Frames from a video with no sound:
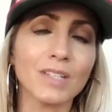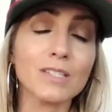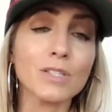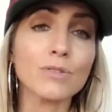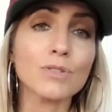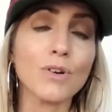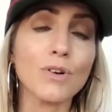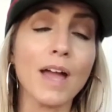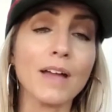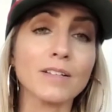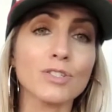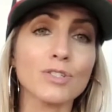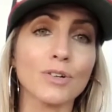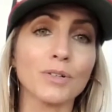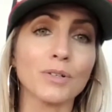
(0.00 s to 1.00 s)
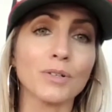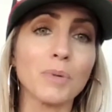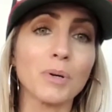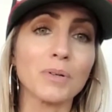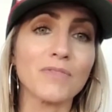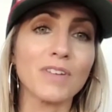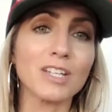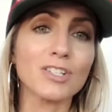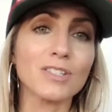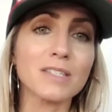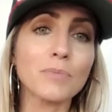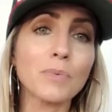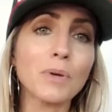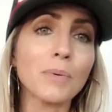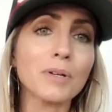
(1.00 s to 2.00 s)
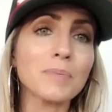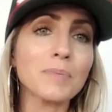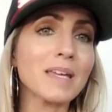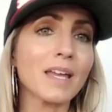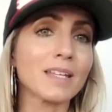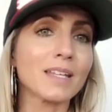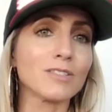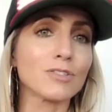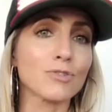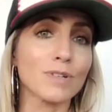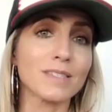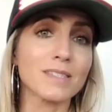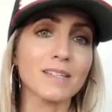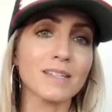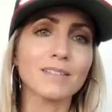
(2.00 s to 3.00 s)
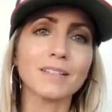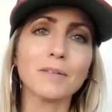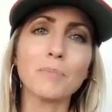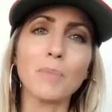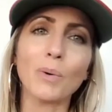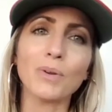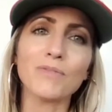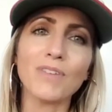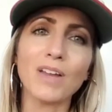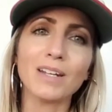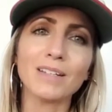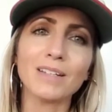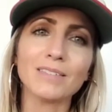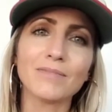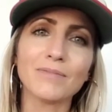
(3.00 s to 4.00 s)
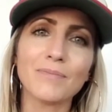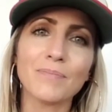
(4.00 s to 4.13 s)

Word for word: because those are external motivations and we want to be intrinsically motivated.